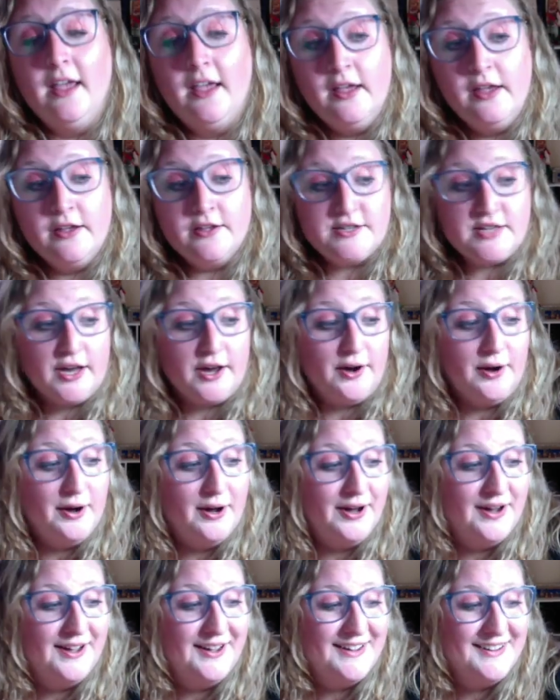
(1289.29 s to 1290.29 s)
So
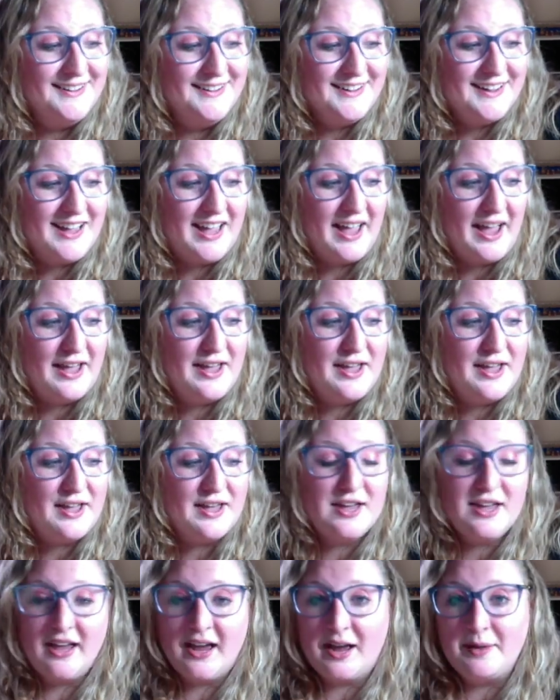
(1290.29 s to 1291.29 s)

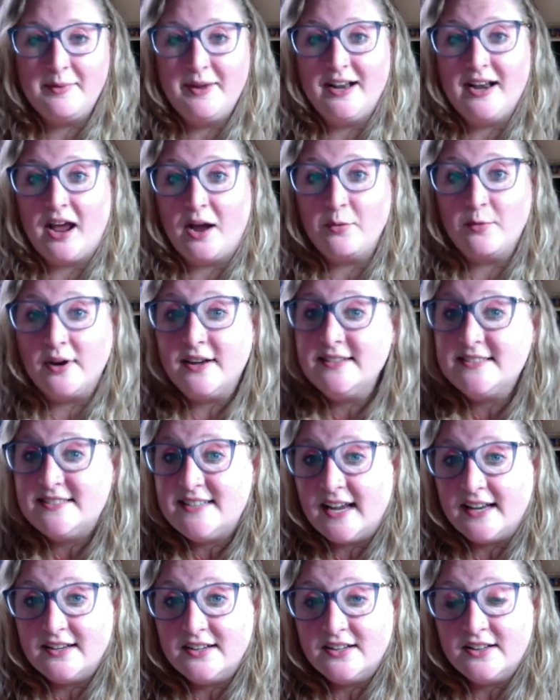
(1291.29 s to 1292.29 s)
I mean, I was
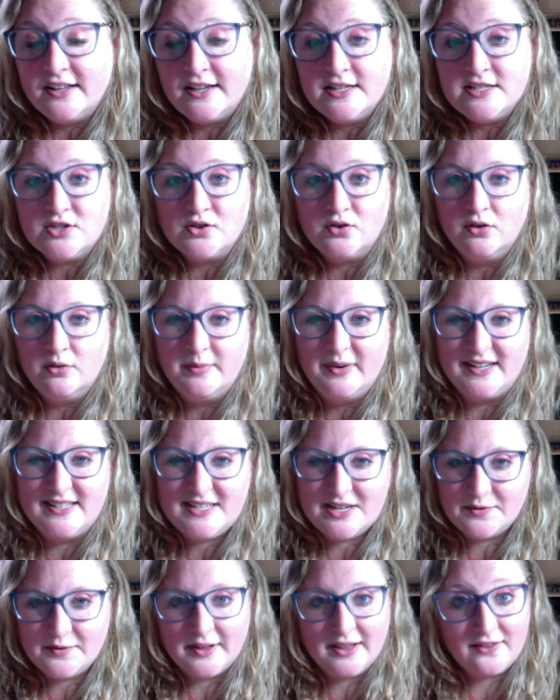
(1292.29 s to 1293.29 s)
technically in school, but it
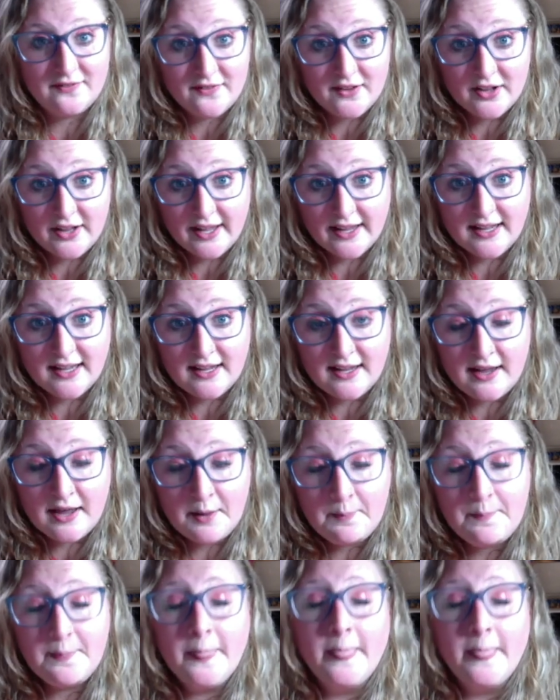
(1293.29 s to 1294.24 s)
didn't really feel like it yet.